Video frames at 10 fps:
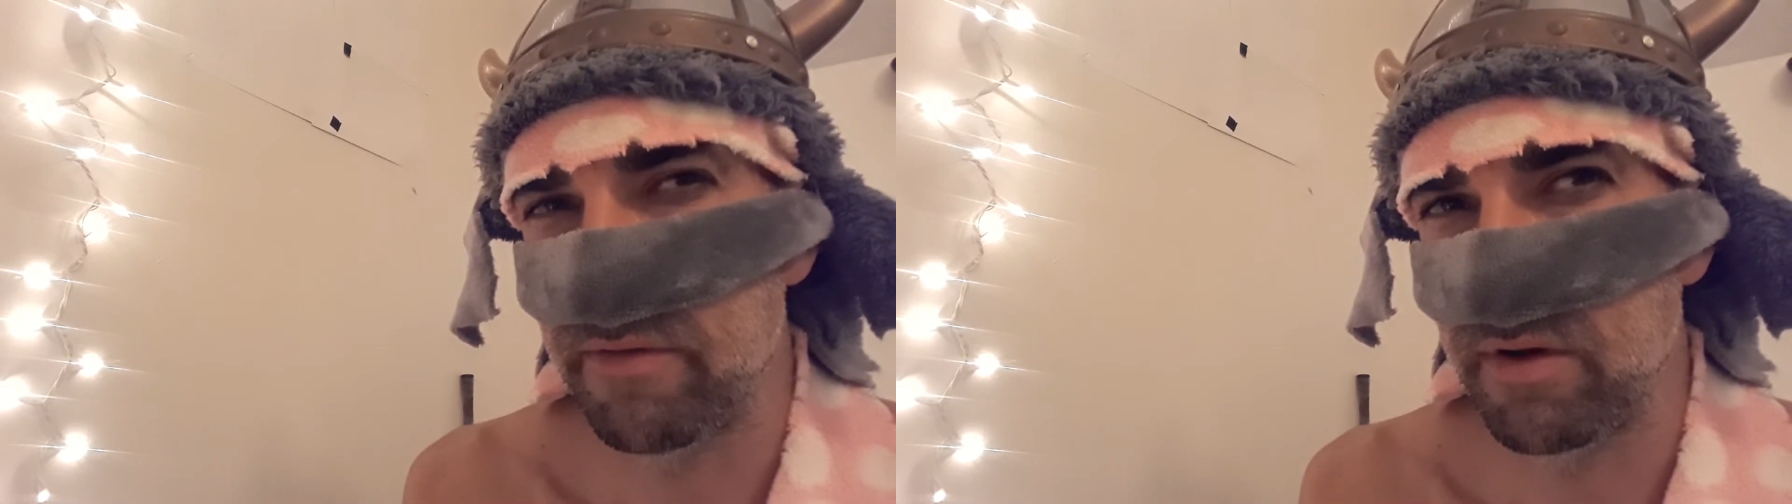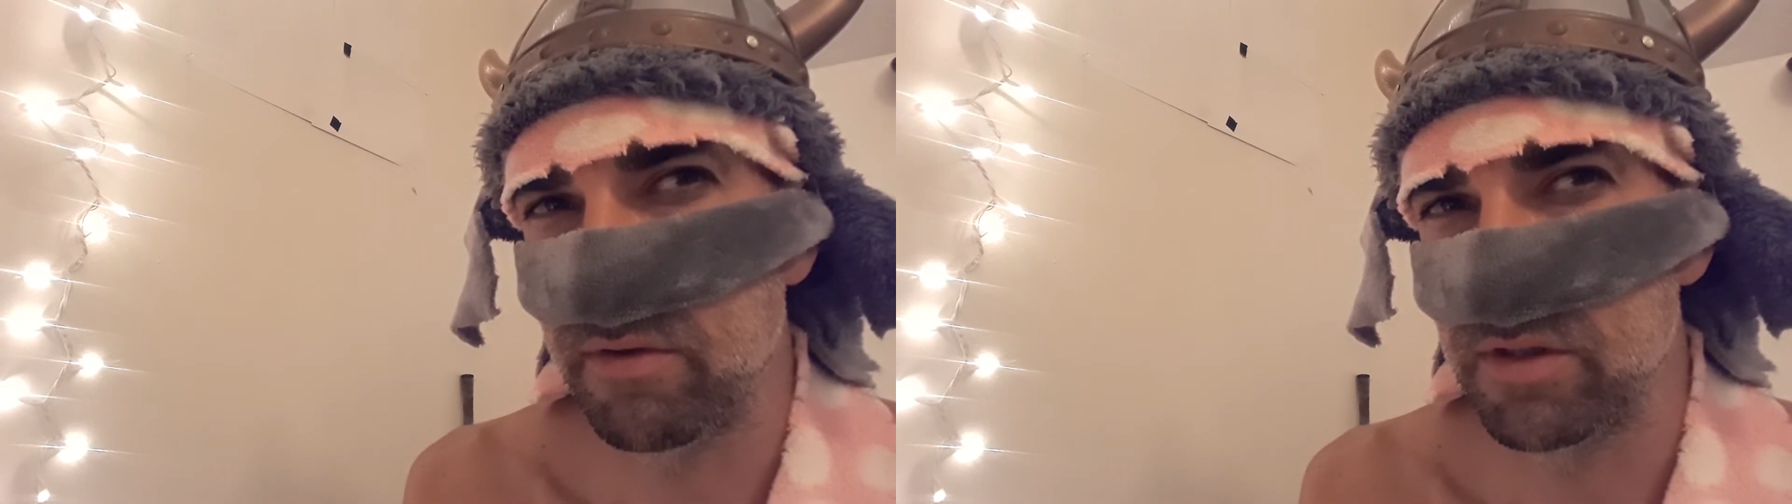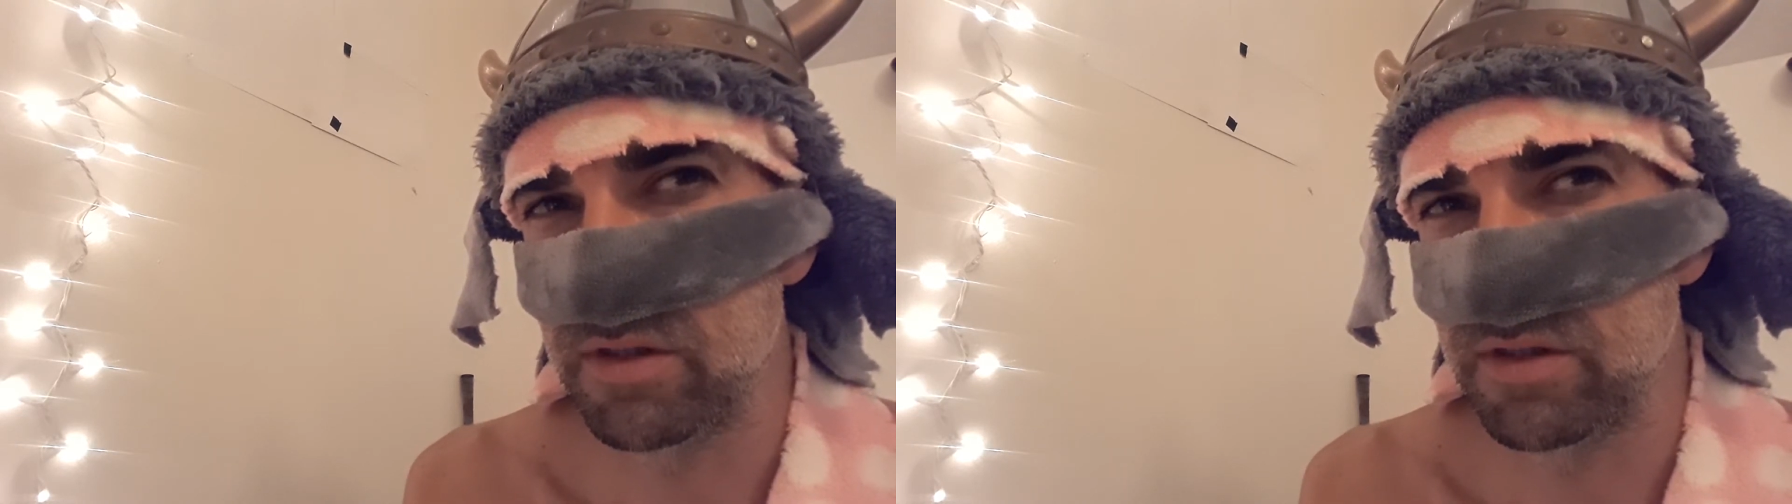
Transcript: hours a